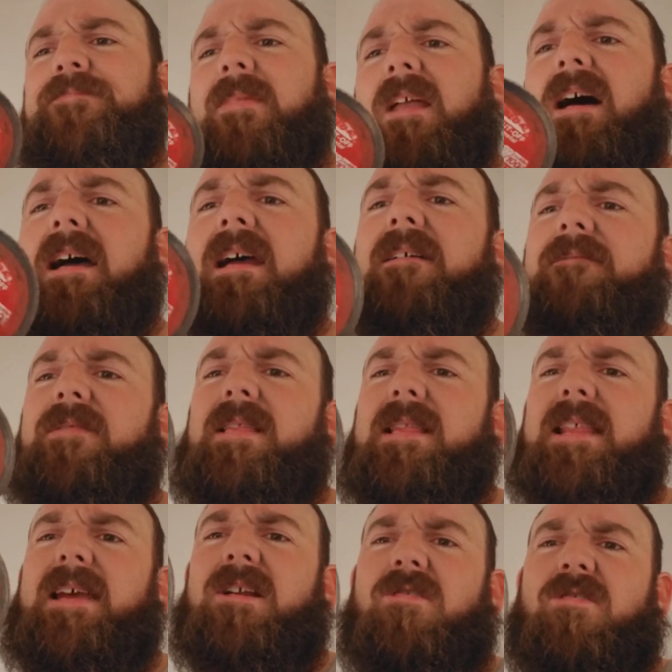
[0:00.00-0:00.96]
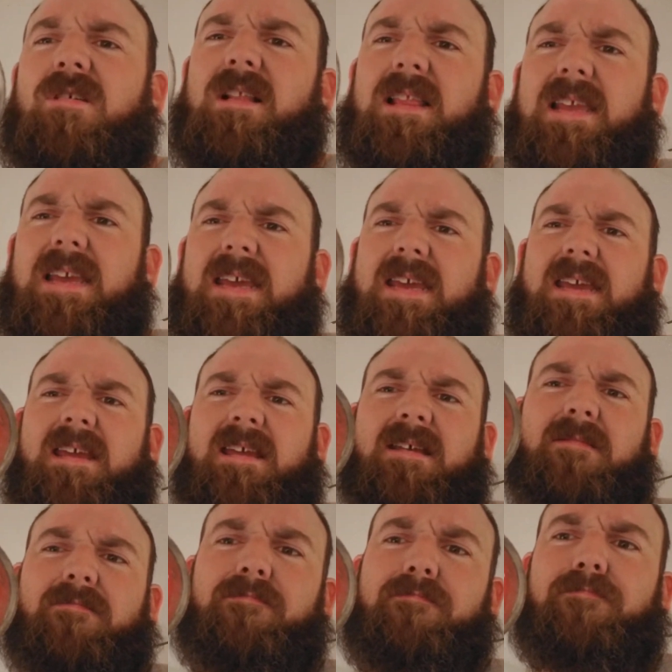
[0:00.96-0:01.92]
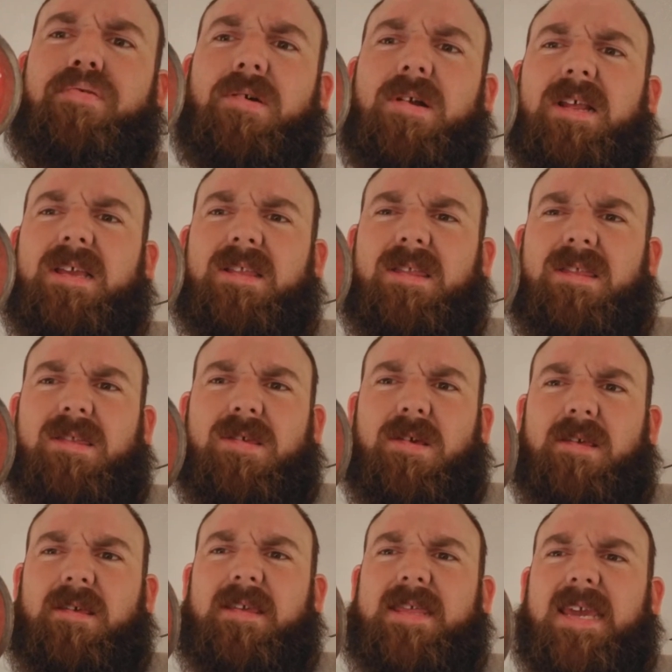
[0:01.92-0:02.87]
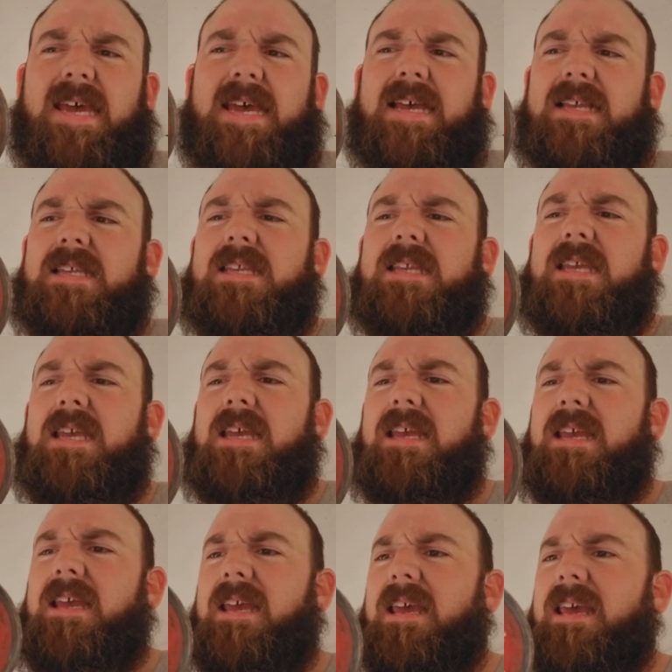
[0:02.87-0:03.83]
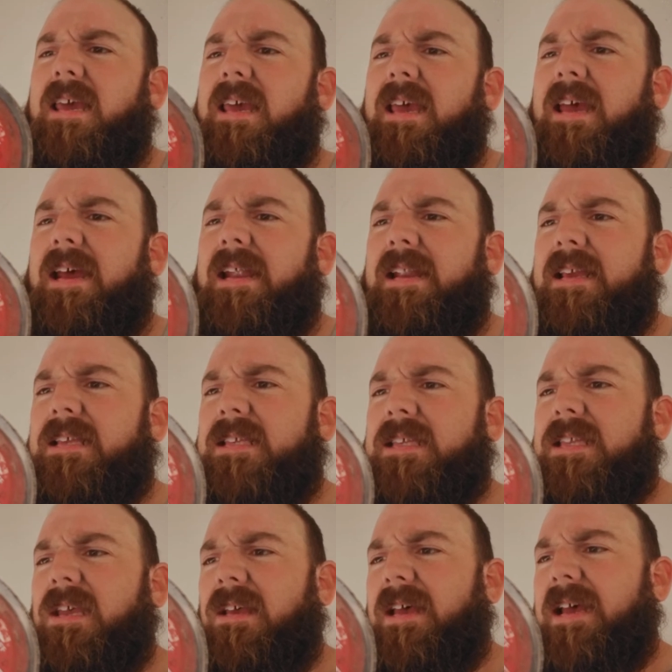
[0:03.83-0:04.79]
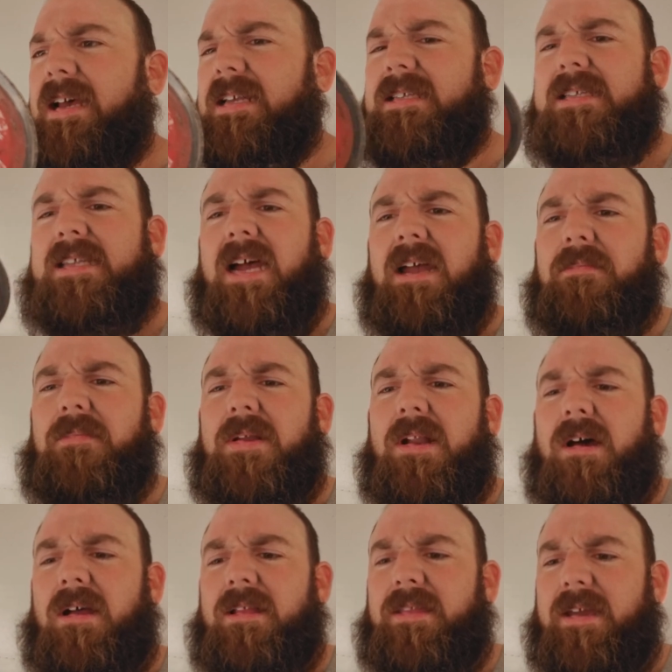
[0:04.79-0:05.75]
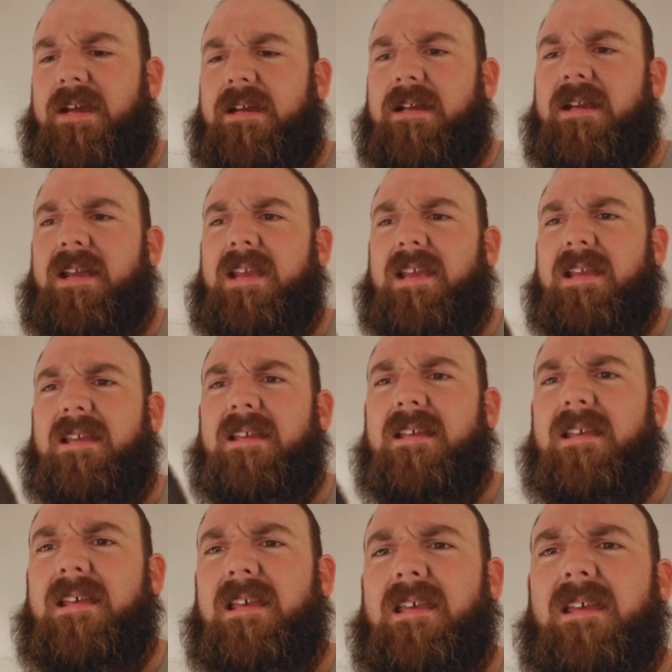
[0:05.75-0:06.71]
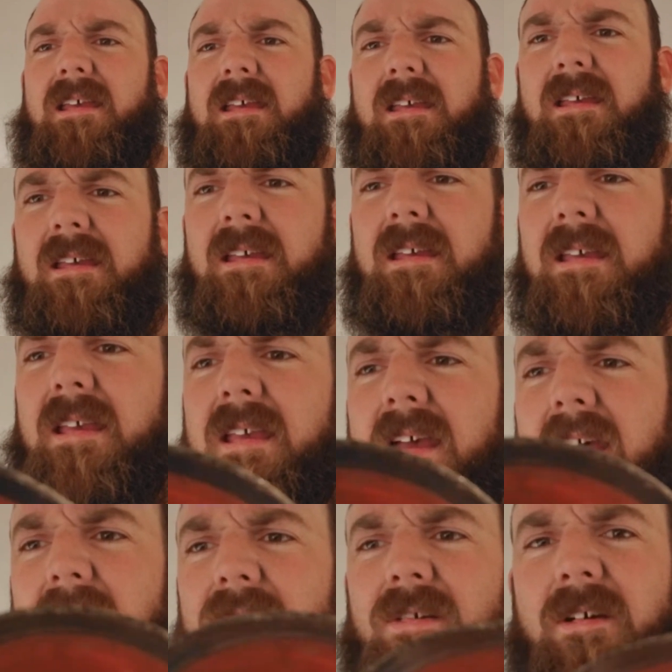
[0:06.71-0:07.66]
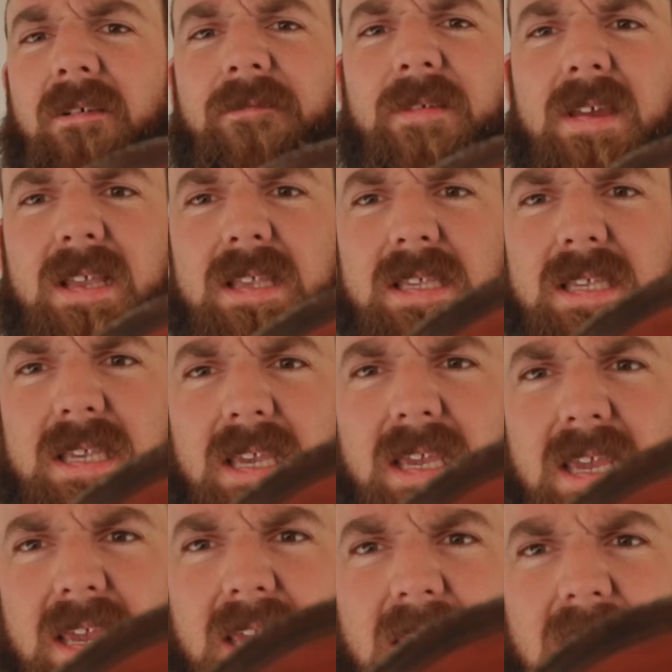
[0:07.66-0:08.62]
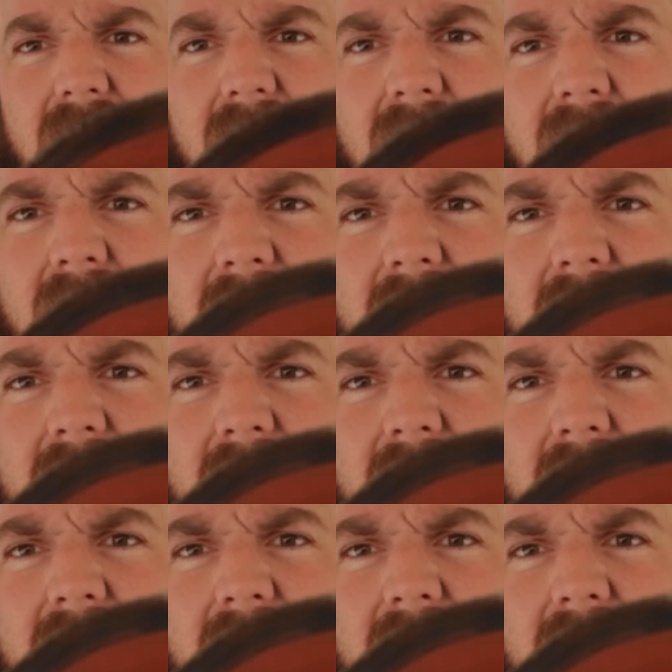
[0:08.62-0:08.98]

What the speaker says: I have literally put it to the test, and it still has diamond on there. I don't know if you can see.